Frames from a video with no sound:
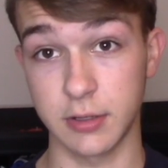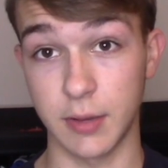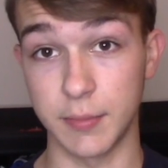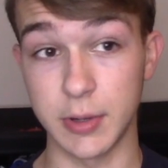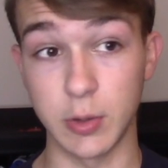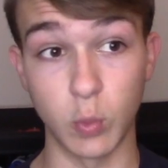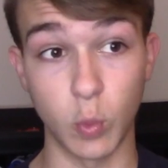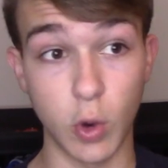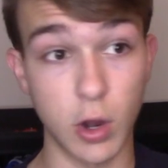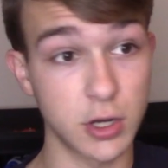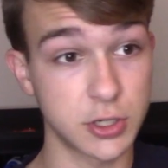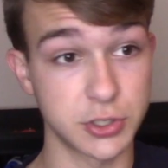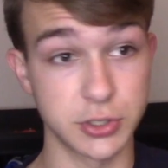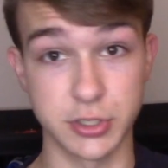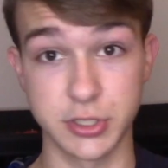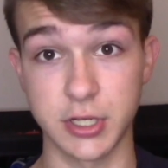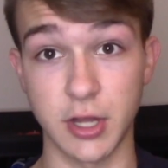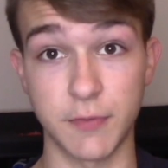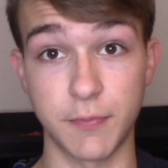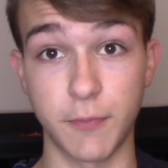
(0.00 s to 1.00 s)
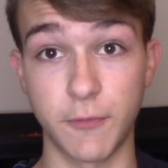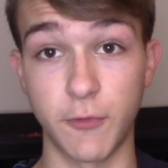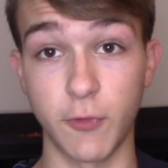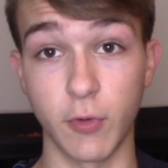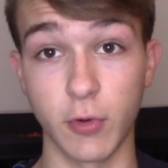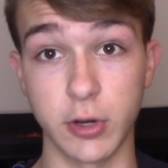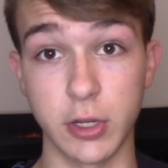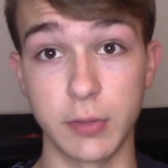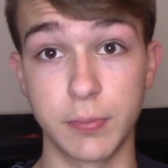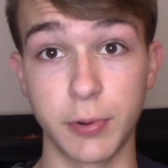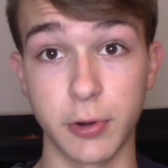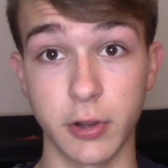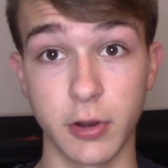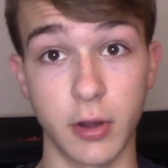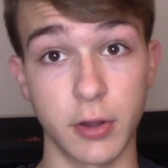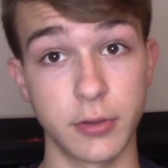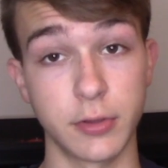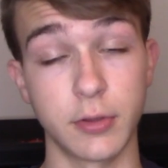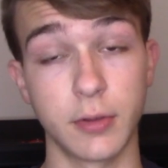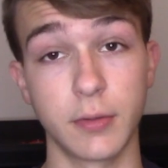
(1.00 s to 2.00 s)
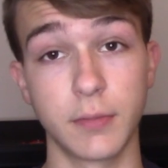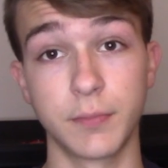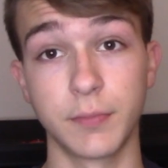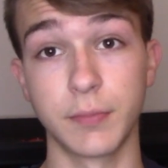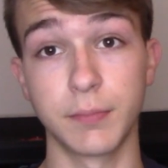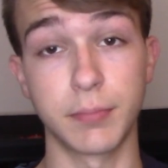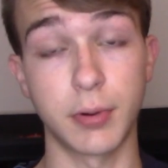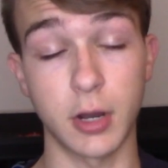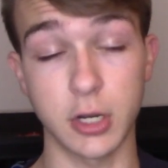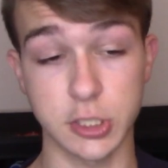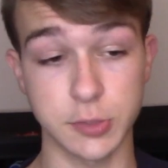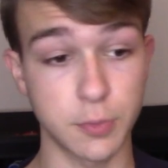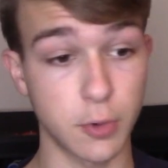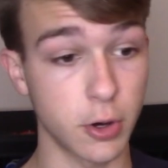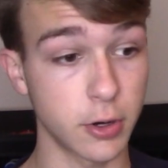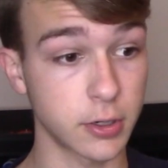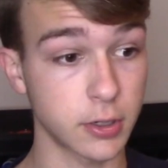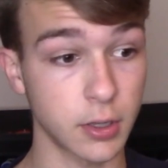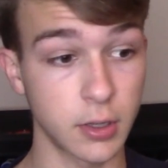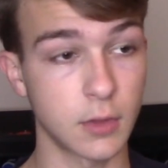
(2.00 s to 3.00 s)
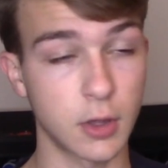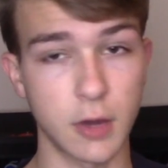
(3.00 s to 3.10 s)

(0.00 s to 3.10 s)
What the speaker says: I mean, wash your stuff before you put it on Poshmark.